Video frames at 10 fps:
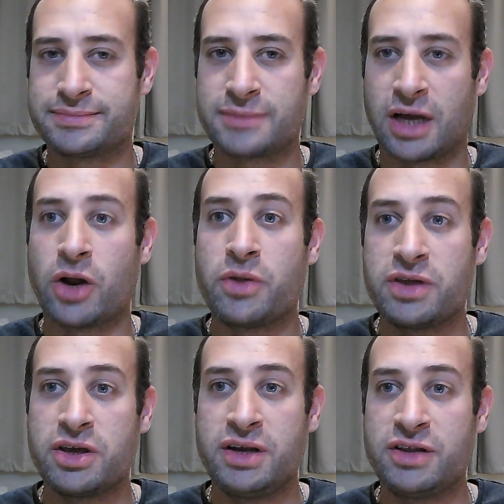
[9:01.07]
I don't think
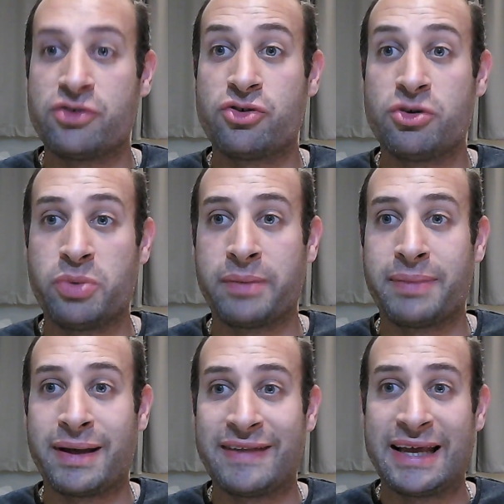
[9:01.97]
you need the 2-point
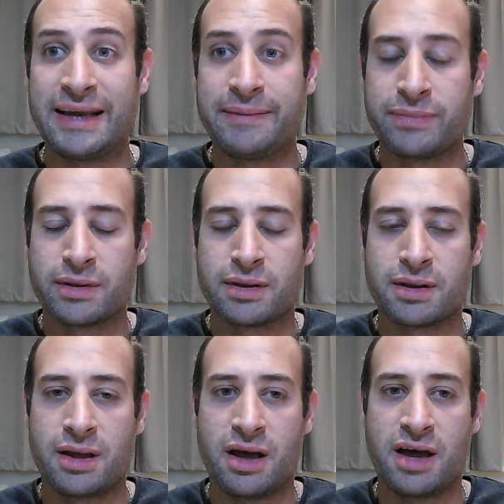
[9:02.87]
bandolier.
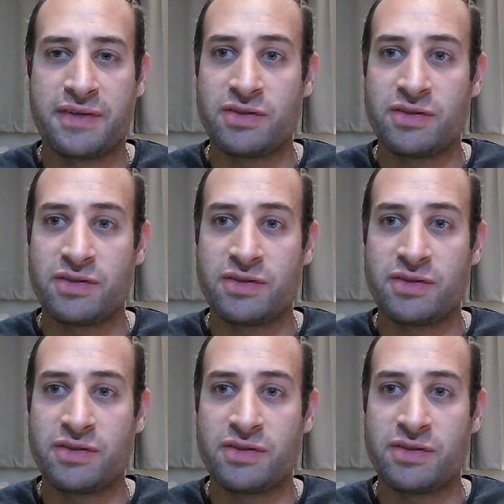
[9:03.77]
I think the